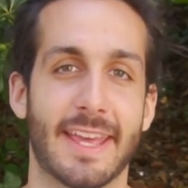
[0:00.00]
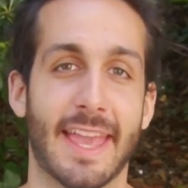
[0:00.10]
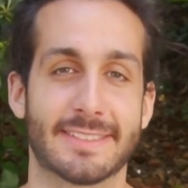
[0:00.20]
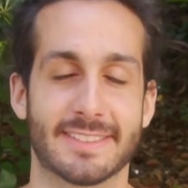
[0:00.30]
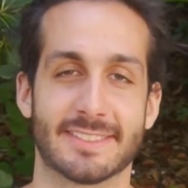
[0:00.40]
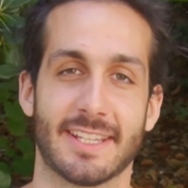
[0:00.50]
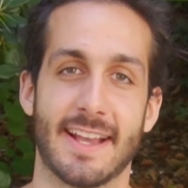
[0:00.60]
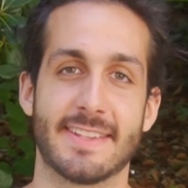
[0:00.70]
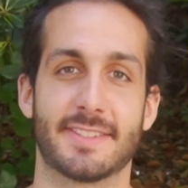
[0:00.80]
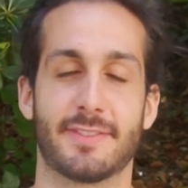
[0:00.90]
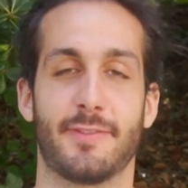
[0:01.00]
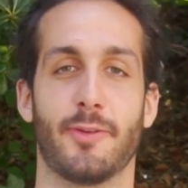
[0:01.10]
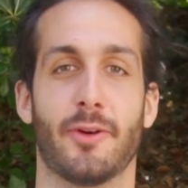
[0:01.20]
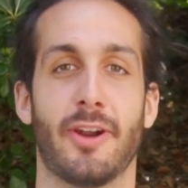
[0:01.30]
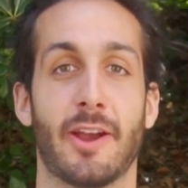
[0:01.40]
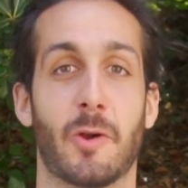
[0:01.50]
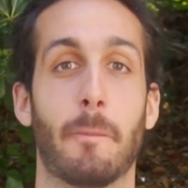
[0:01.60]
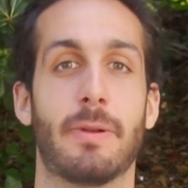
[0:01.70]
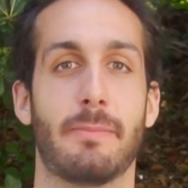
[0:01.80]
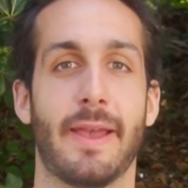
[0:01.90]
exercise for
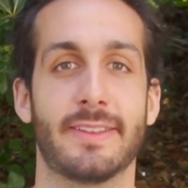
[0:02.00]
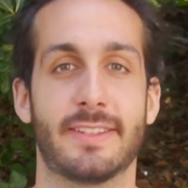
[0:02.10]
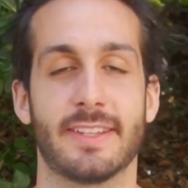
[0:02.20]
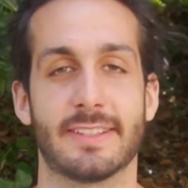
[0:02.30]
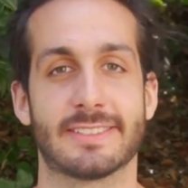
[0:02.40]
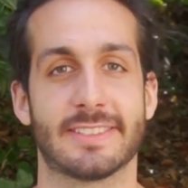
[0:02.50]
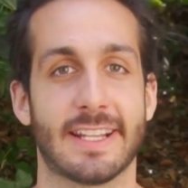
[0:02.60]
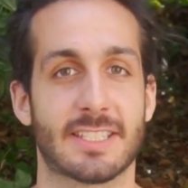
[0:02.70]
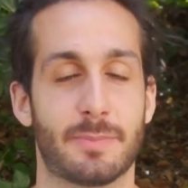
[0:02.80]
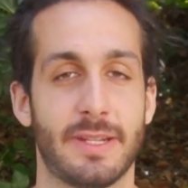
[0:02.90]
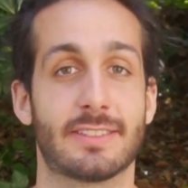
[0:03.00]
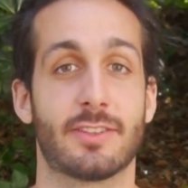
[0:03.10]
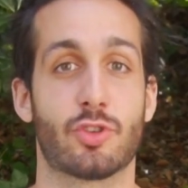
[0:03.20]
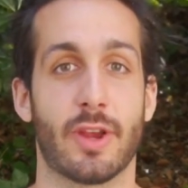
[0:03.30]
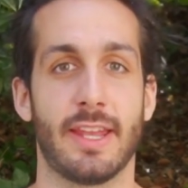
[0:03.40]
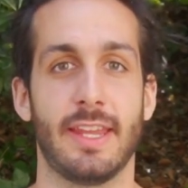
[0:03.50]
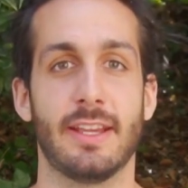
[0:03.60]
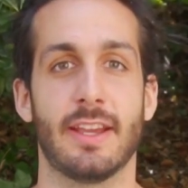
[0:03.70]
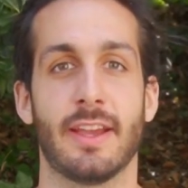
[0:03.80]
complementing the side split training,